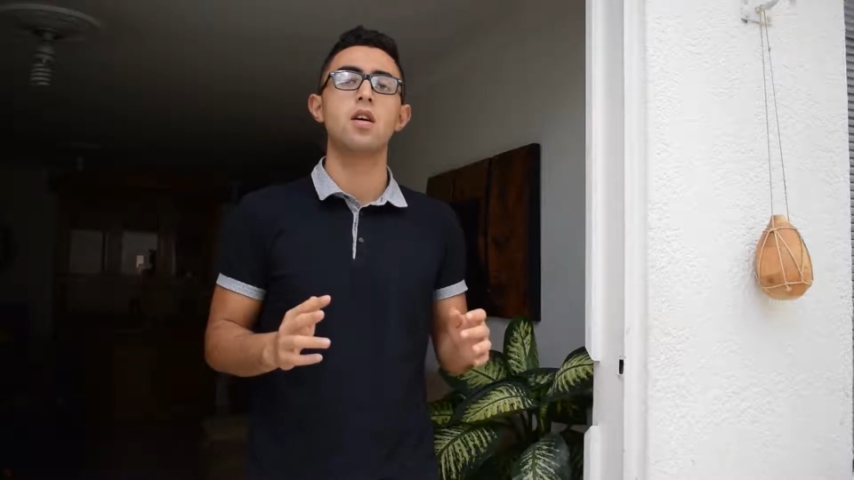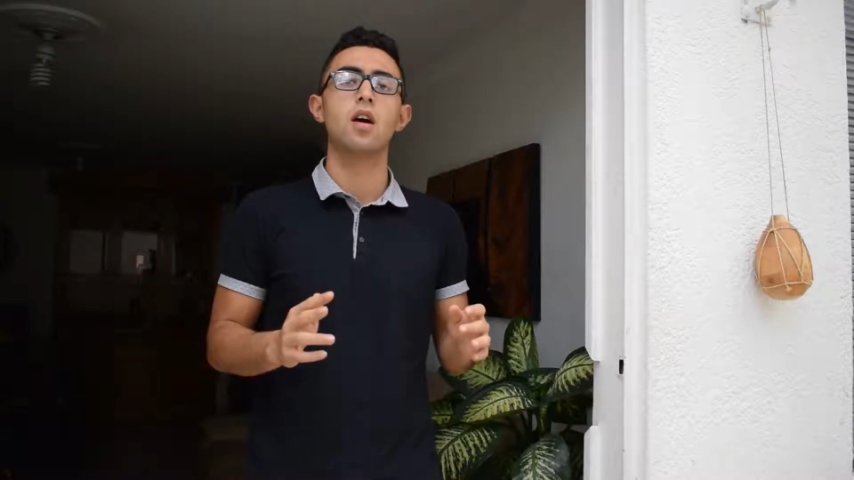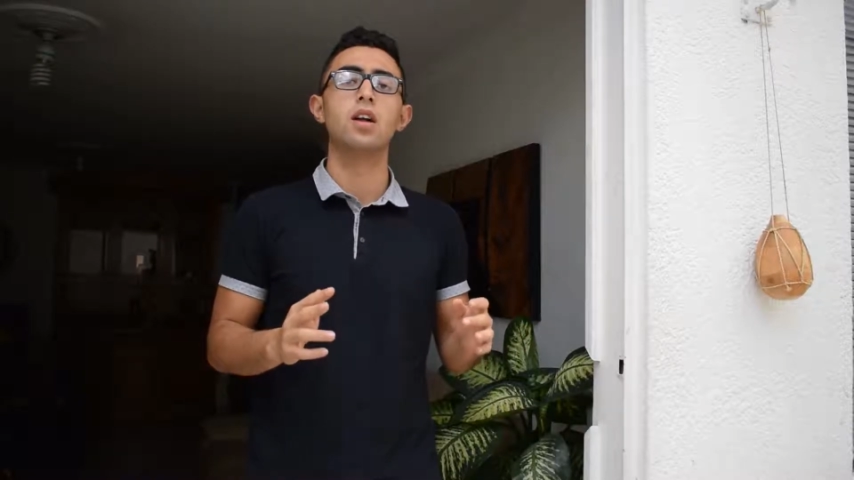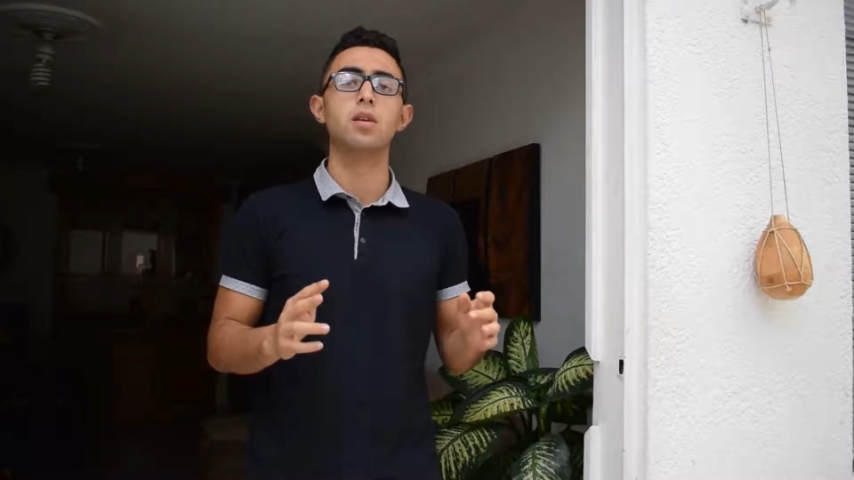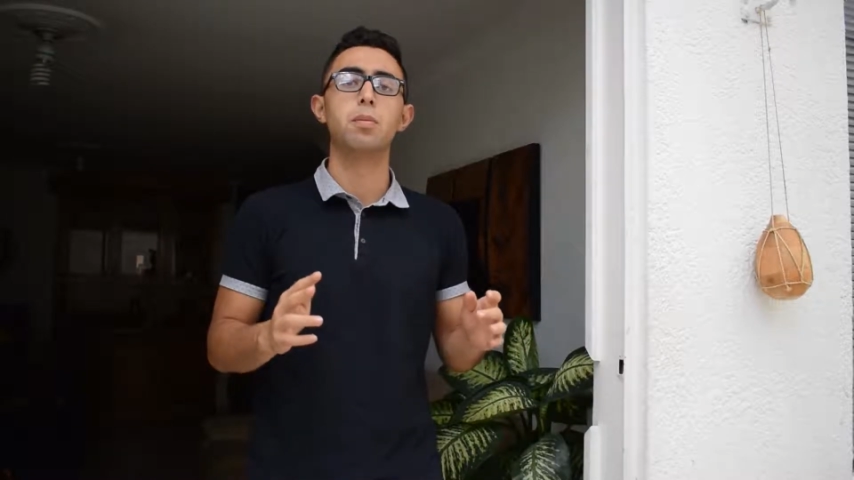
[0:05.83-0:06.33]

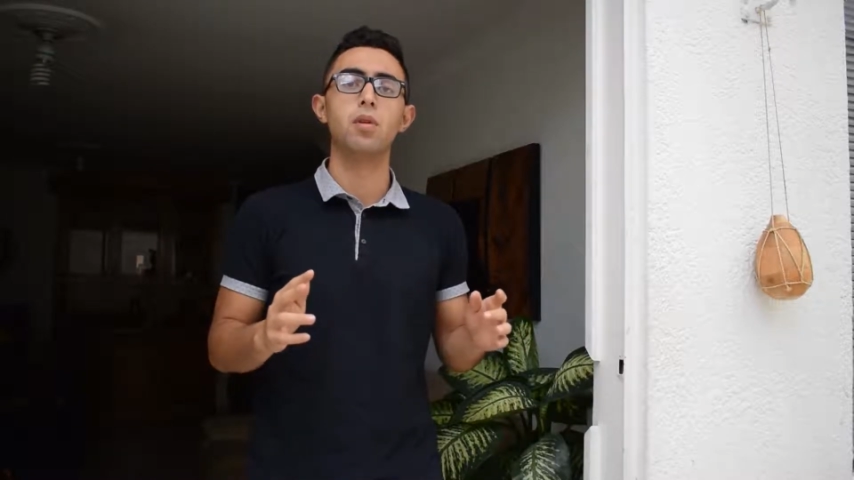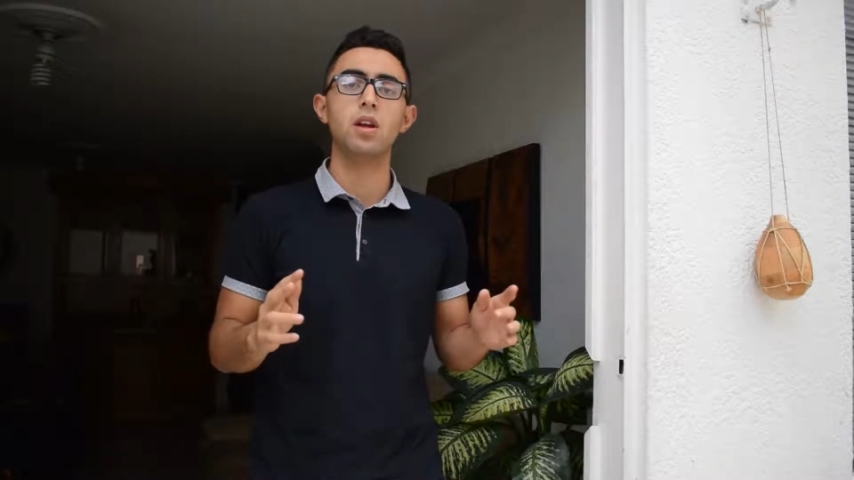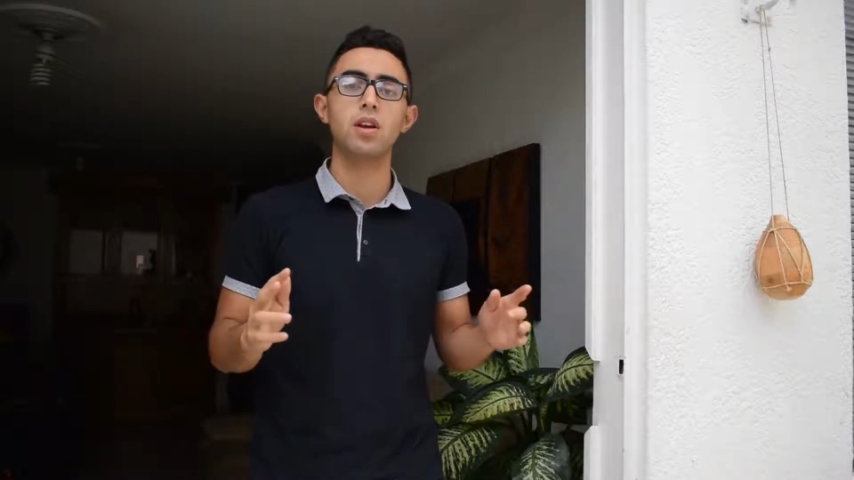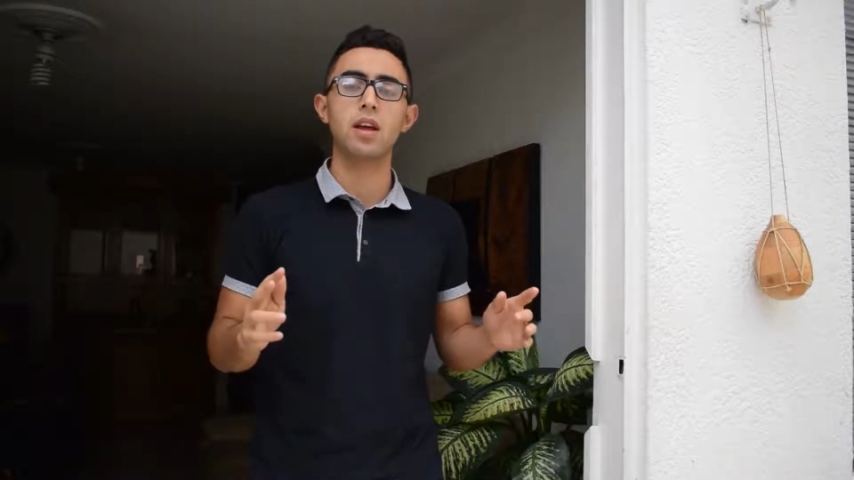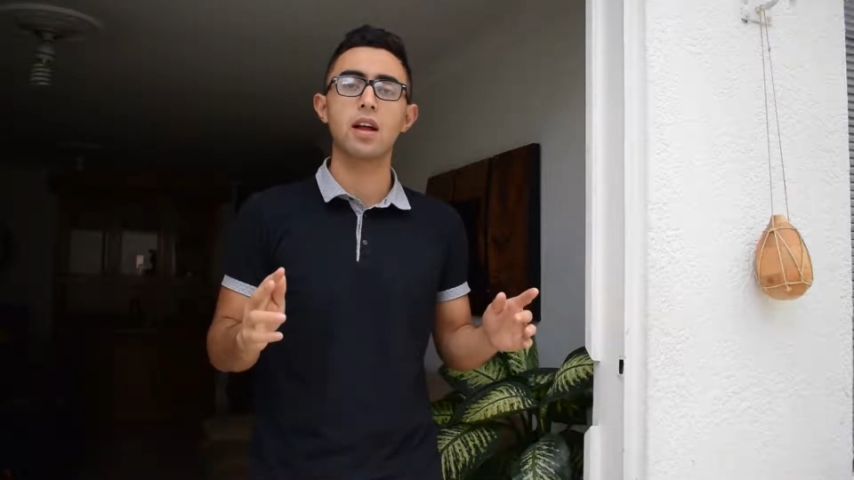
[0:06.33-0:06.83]
and the
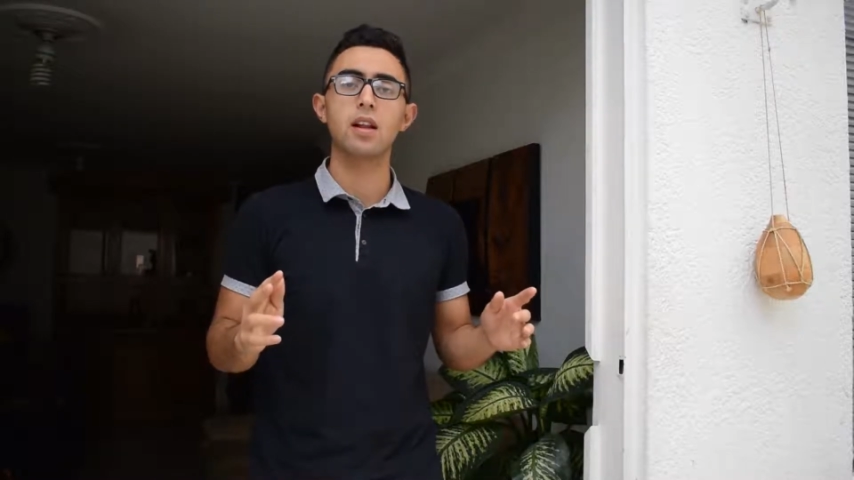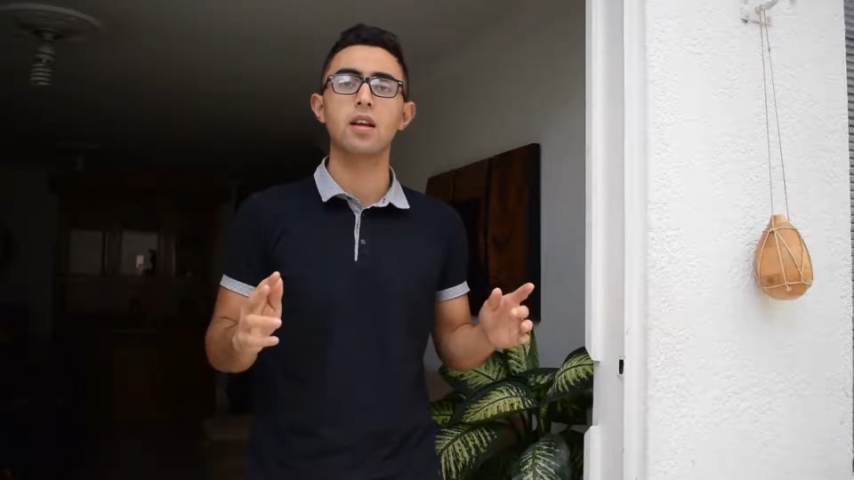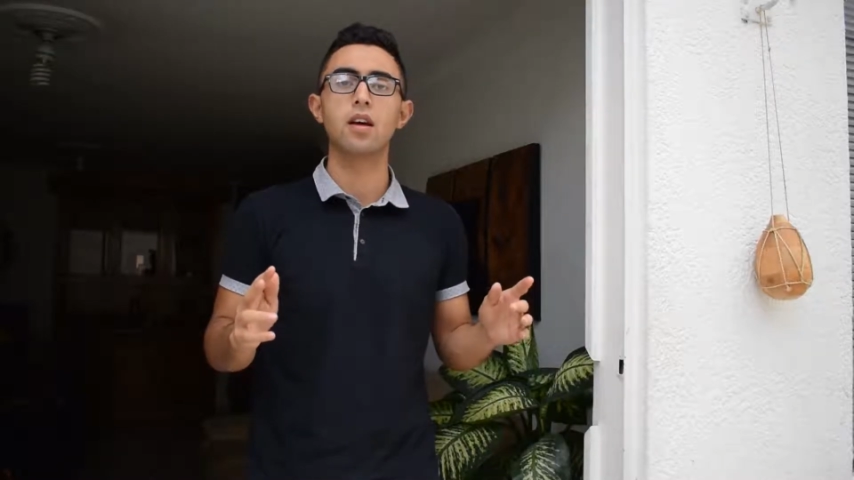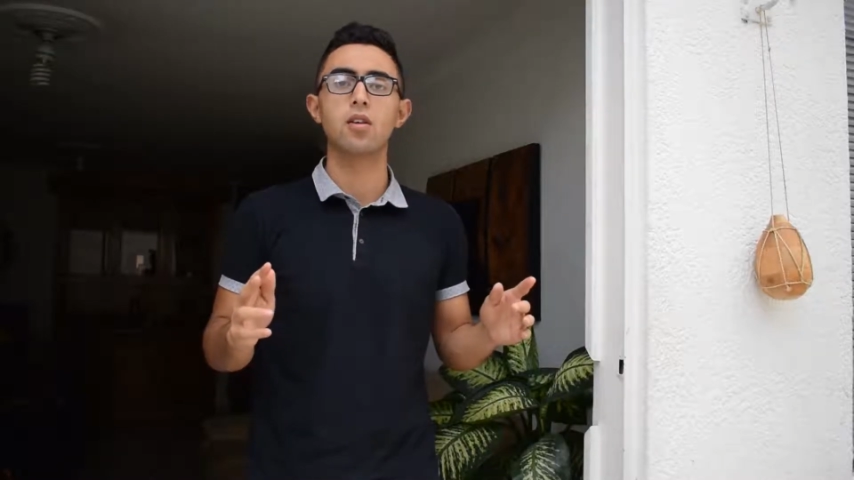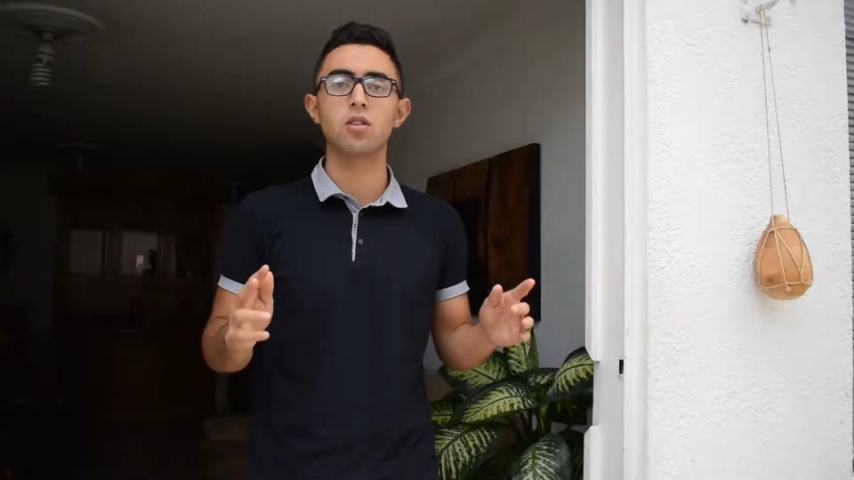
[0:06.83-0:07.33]
political,
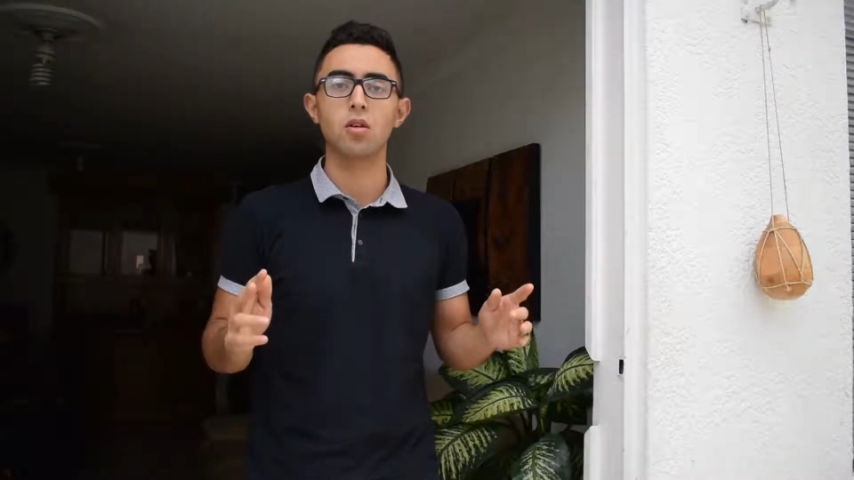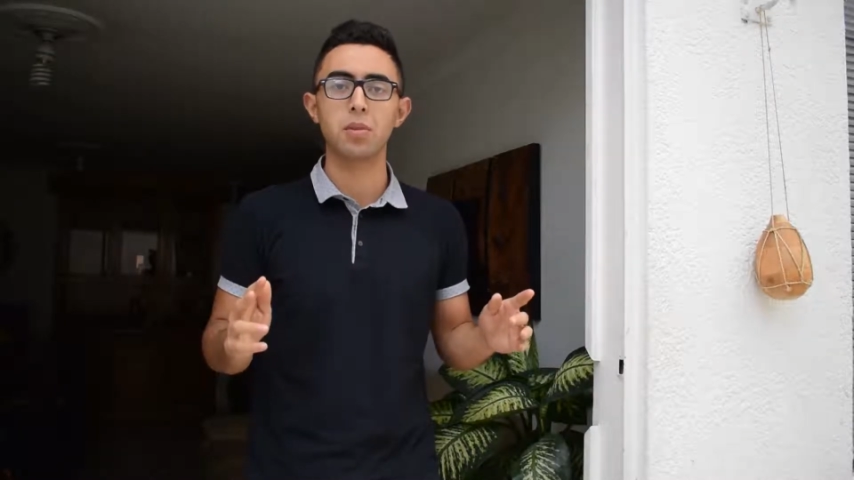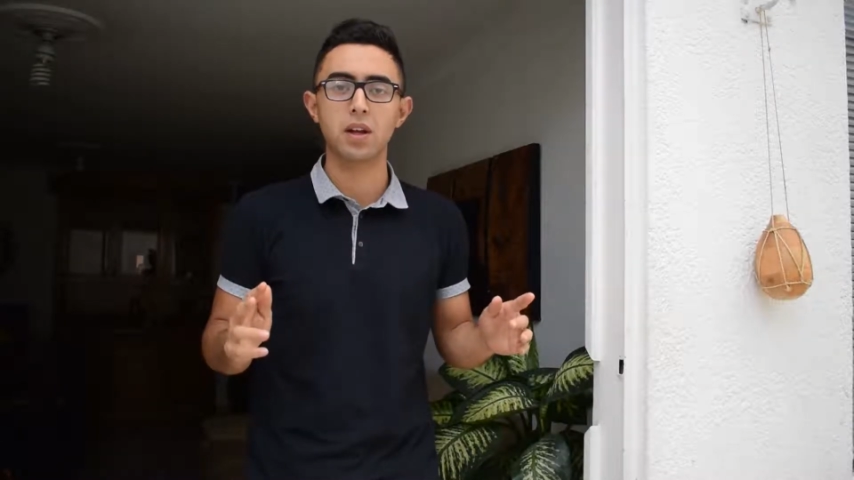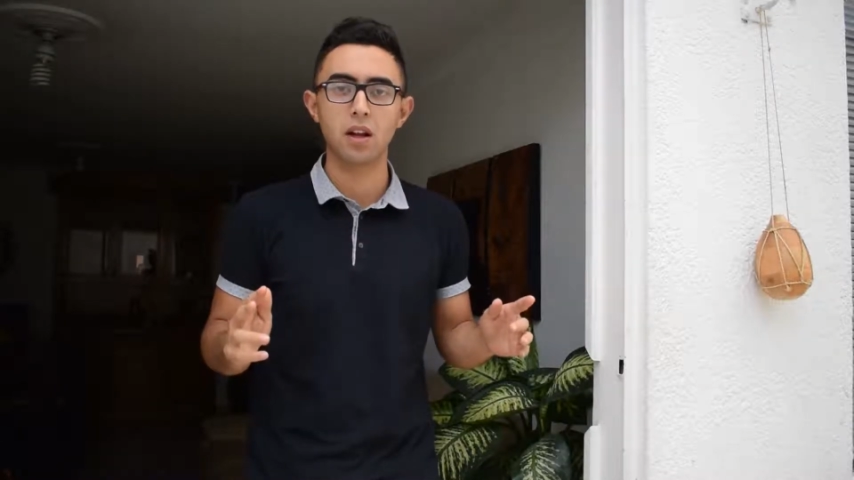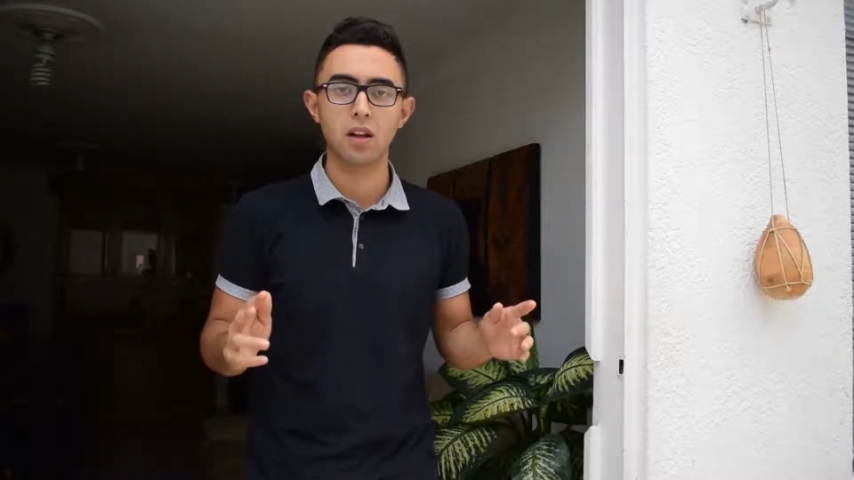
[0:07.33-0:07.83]

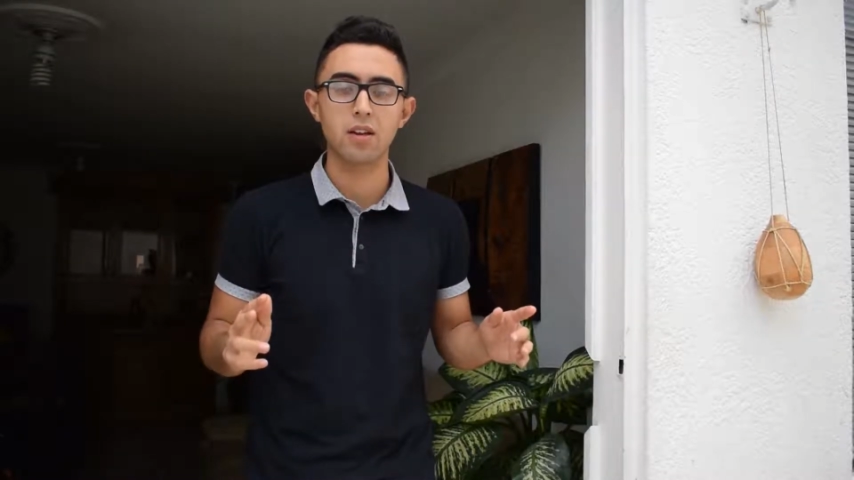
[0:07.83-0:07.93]
economical